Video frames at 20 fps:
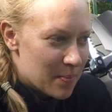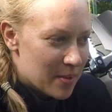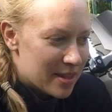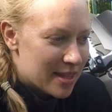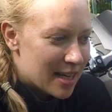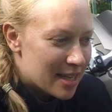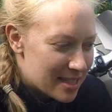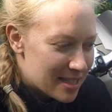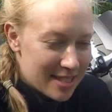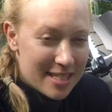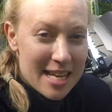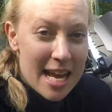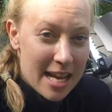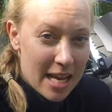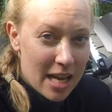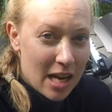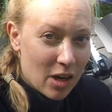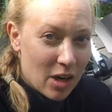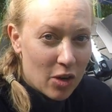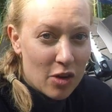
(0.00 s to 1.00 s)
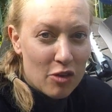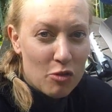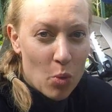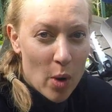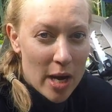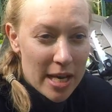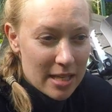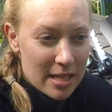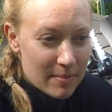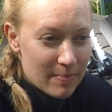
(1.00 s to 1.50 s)
That's taking a lot of
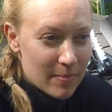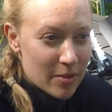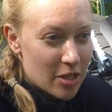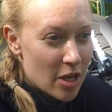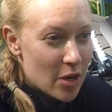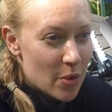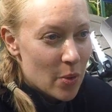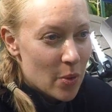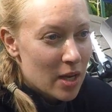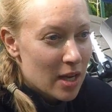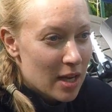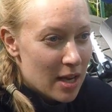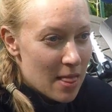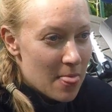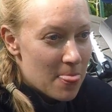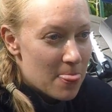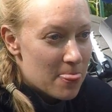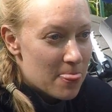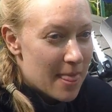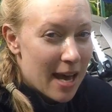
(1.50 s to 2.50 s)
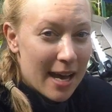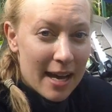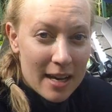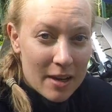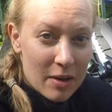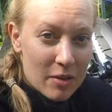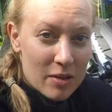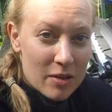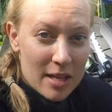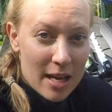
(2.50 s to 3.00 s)
weight, so that
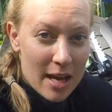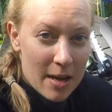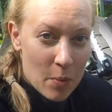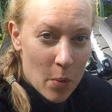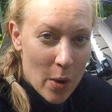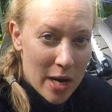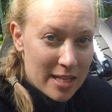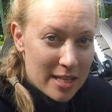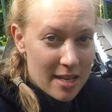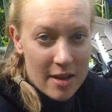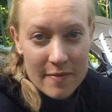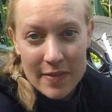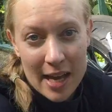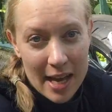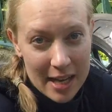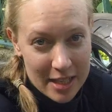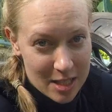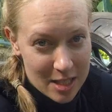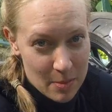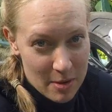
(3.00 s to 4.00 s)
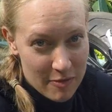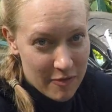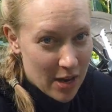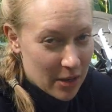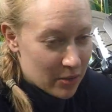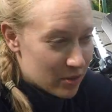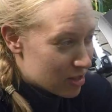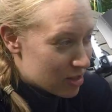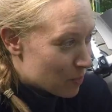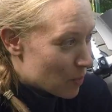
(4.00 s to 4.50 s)
weight saving has to be
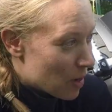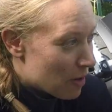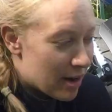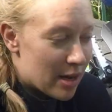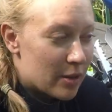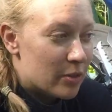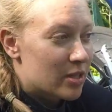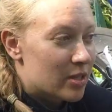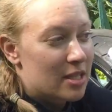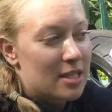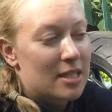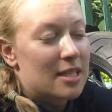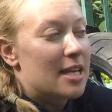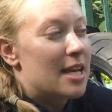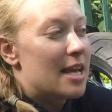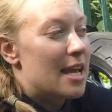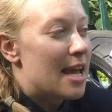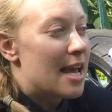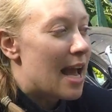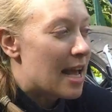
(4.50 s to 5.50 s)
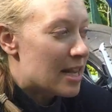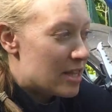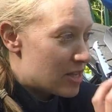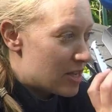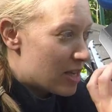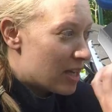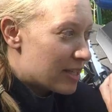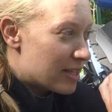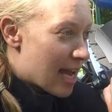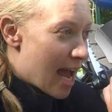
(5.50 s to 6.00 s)
found somewhere else. It
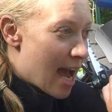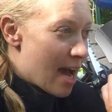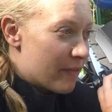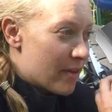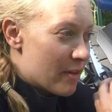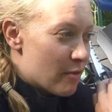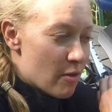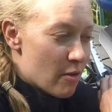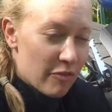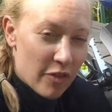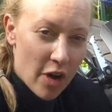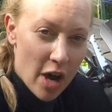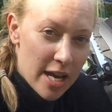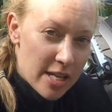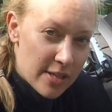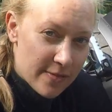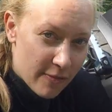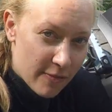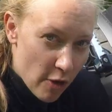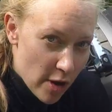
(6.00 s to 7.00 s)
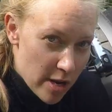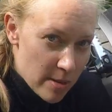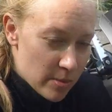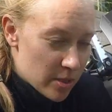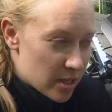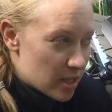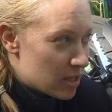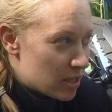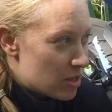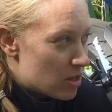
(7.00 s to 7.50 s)
does have a revised frame
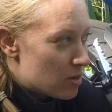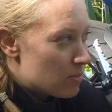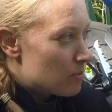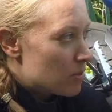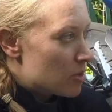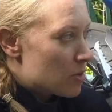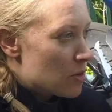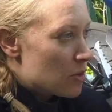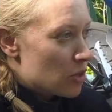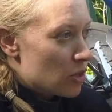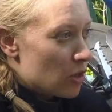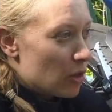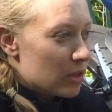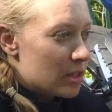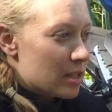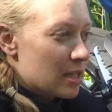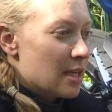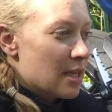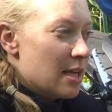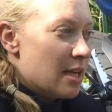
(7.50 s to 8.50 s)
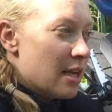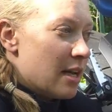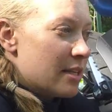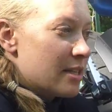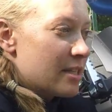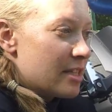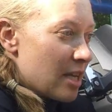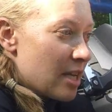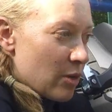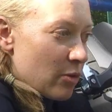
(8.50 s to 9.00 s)
system, so it's got a
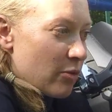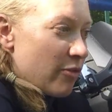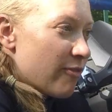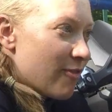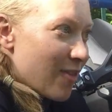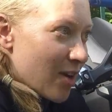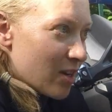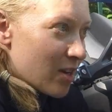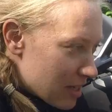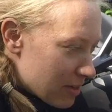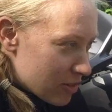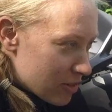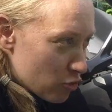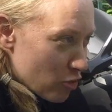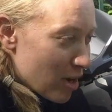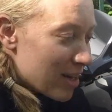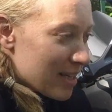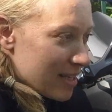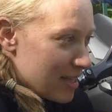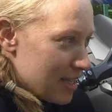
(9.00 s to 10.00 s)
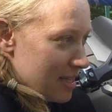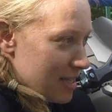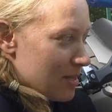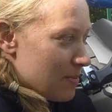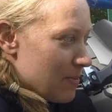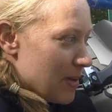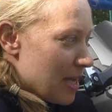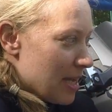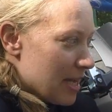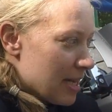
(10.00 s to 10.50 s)
steel front trellis system
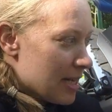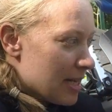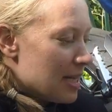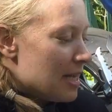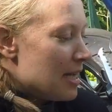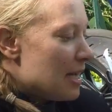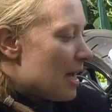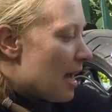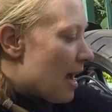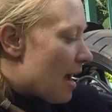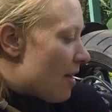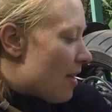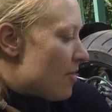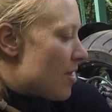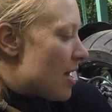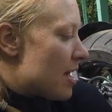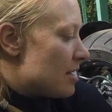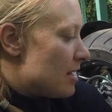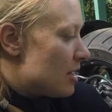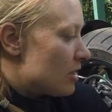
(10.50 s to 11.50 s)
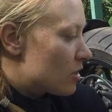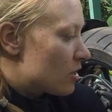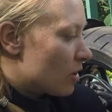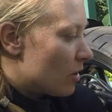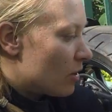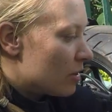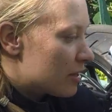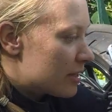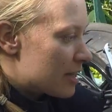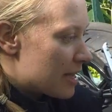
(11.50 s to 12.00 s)
here, and then it's
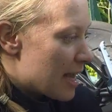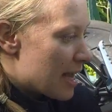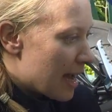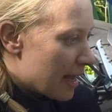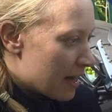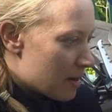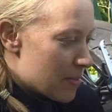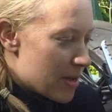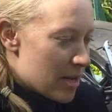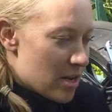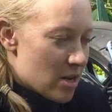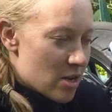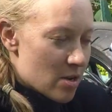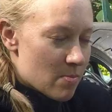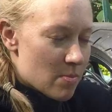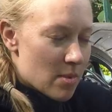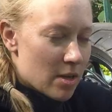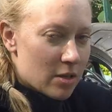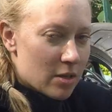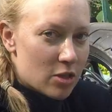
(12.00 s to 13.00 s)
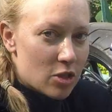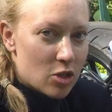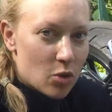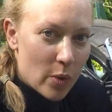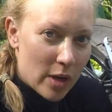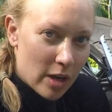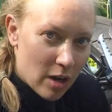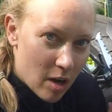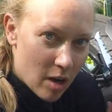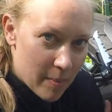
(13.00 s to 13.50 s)
got the aluminium
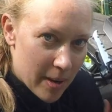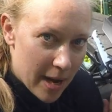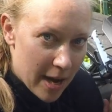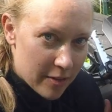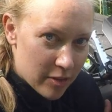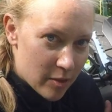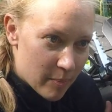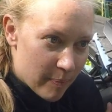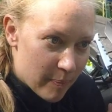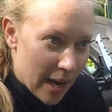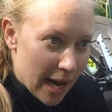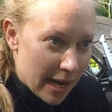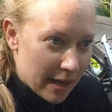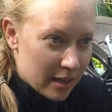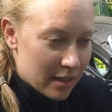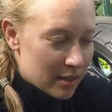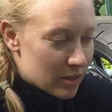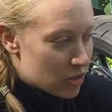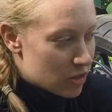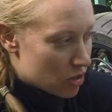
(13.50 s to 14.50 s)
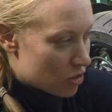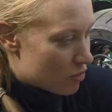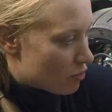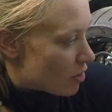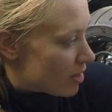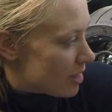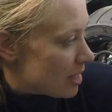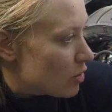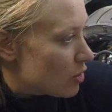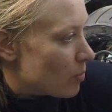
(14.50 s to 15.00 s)
swing arm at the back just for a
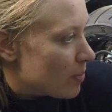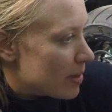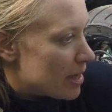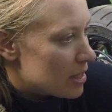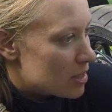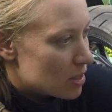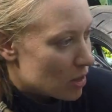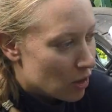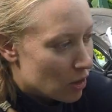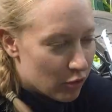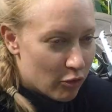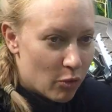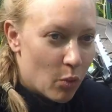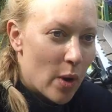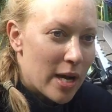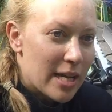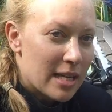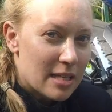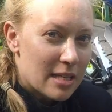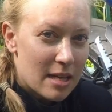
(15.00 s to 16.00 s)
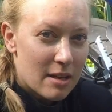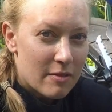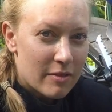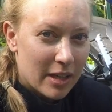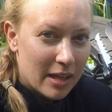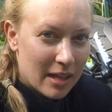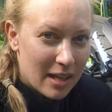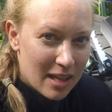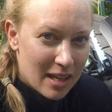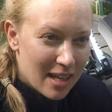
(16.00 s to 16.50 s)
little bit of weight
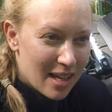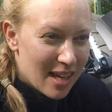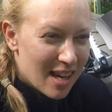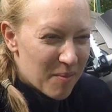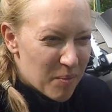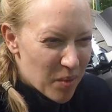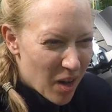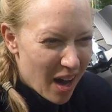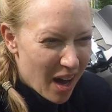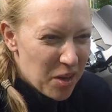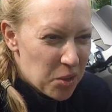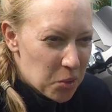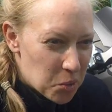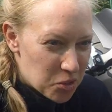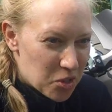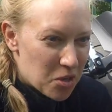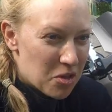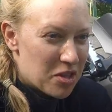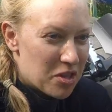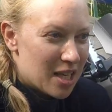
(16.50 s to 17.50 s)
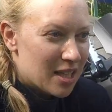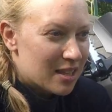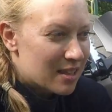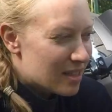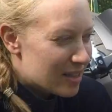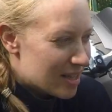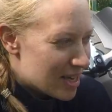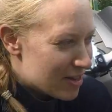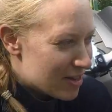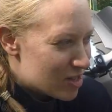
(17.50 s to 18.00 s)
saving. I also think that
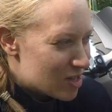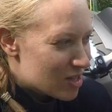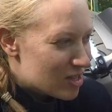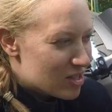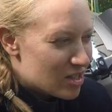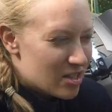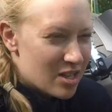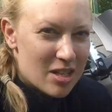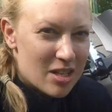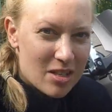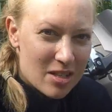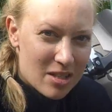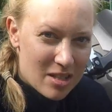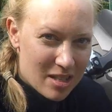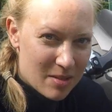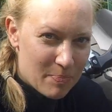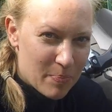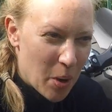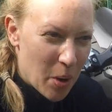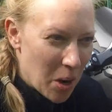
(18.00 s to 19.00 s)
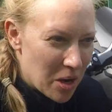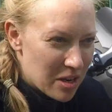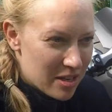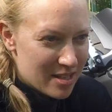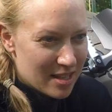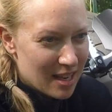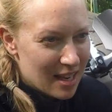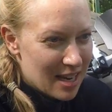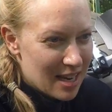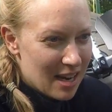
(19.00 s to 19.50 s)
there's a decision to put a
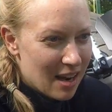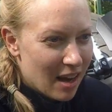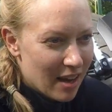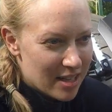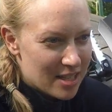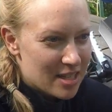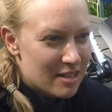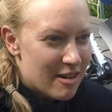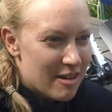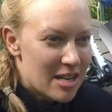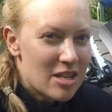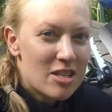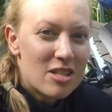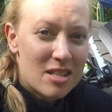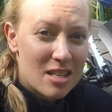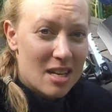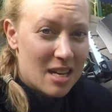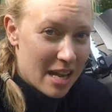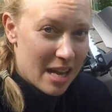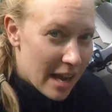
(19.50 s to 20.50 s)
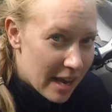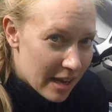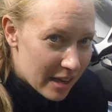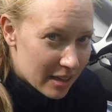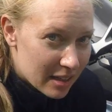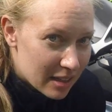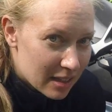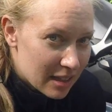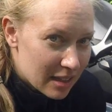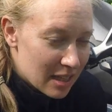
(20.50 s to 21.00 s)
slightly lighter engine in
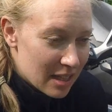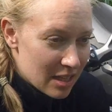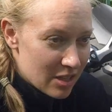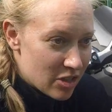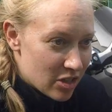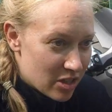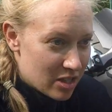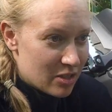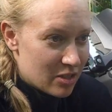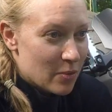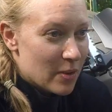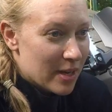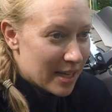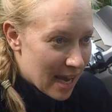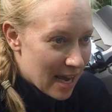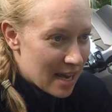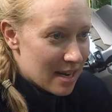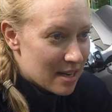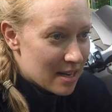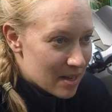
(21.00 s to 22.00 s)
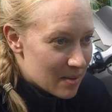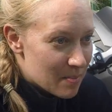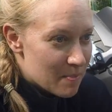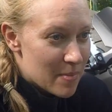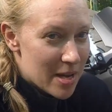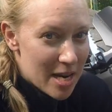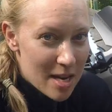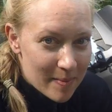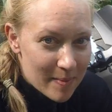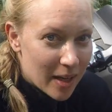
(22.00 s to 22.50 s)
here just to again
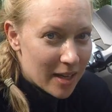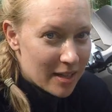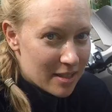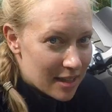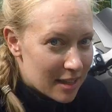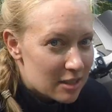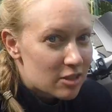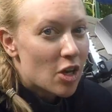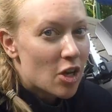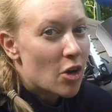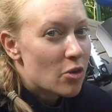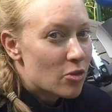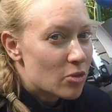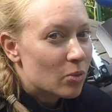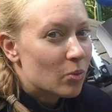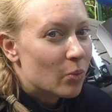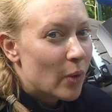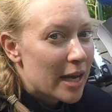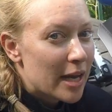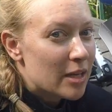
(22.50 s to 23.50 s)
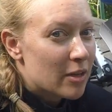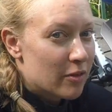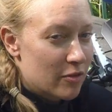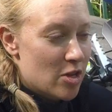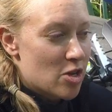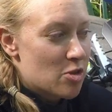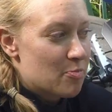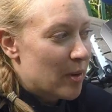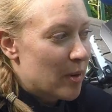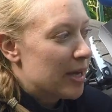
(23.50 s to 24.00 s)
minimise that total weight of
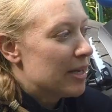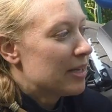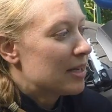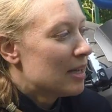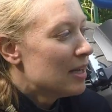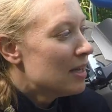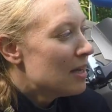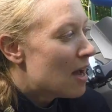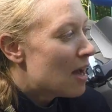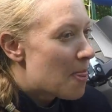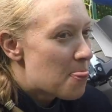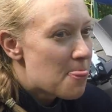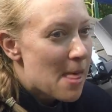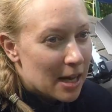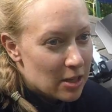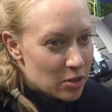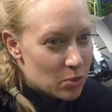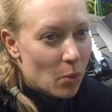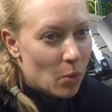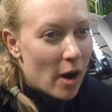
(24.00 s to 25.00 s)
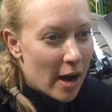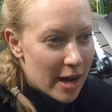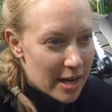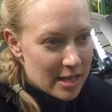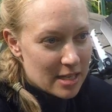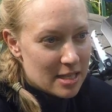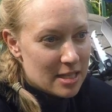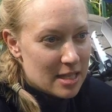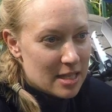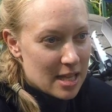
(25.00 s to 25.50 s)
this bike, and that's why
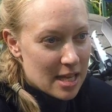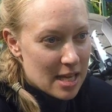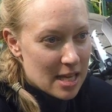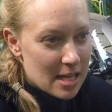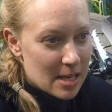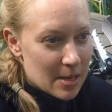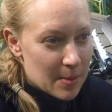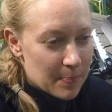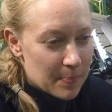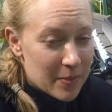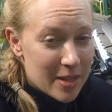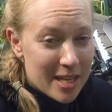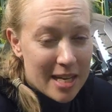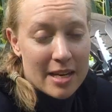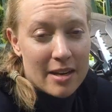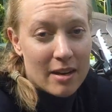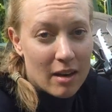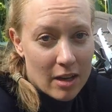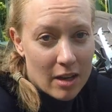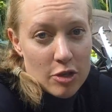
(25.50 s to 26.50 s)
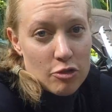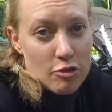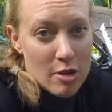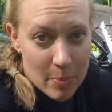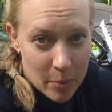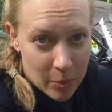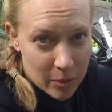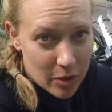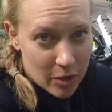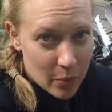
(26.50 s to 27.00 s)
it's the inline
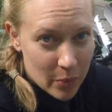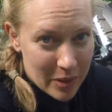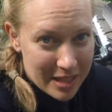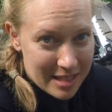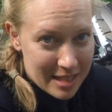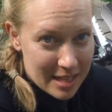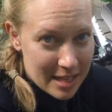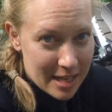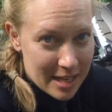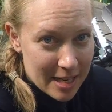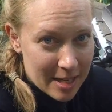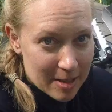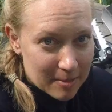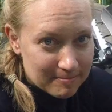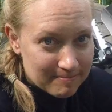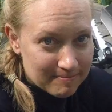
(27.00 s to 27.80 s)
triple that we see here.